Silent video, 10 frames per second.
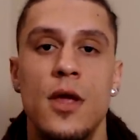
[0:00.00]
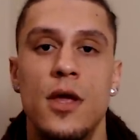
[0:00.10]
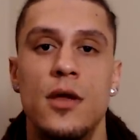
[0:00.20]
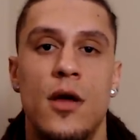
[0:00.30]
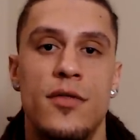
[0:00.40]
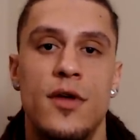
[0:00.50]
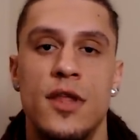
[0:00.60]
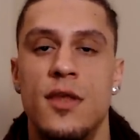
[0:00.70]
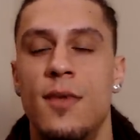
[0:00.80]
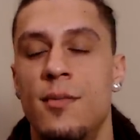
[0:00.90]
you know,
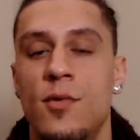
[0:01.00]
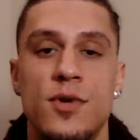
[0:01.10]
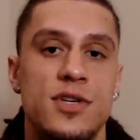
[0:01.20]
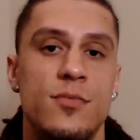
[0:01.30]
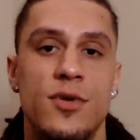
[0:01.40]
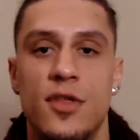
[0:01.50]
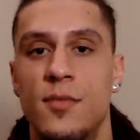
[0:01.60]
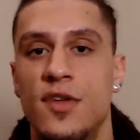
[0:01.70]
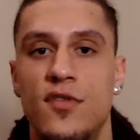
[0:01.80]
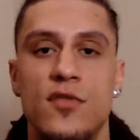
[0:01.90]
thought that maybe we should put them
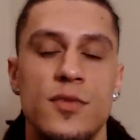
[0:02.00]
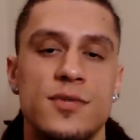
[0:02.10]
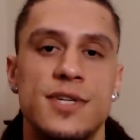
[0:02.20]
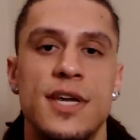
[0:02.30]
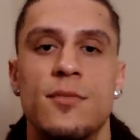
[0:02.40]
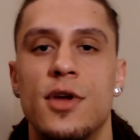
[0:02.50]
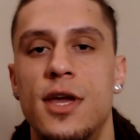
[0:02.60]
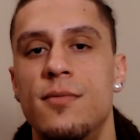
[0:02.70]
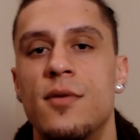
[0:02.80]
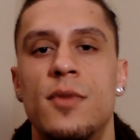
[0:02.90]
into a museum or
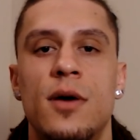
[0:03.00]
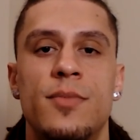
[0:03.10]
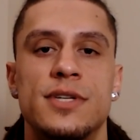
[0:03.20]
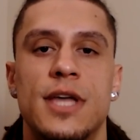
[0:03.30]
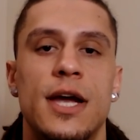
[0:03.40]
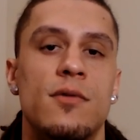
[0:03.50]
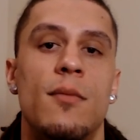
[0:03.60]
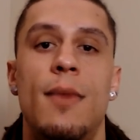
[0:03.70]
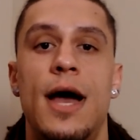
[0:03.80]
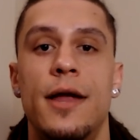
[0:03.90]
keep them up as like a
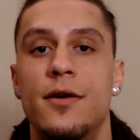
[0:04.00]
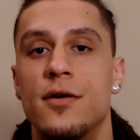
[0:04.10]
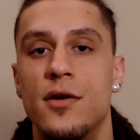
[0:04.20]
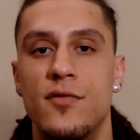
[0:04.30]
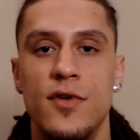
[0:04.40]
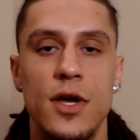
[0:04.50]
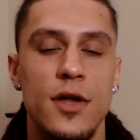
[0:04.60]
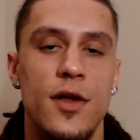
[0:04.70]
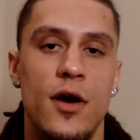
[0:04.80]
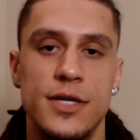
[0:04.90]
reminder of
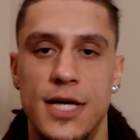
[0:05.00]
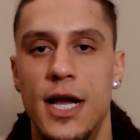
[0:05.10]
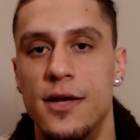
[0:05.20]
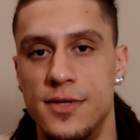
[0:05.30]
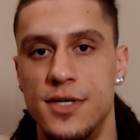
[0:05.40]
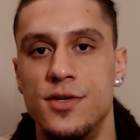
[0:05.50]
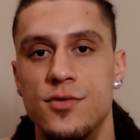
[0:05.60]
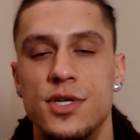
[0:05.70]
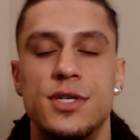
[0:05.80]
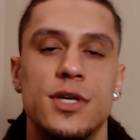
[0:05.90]
dark times, as you
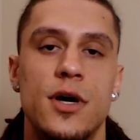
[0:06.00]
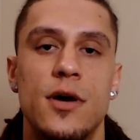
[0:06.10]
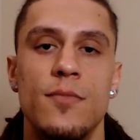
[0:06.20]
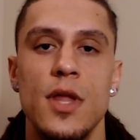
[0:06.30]
just saw.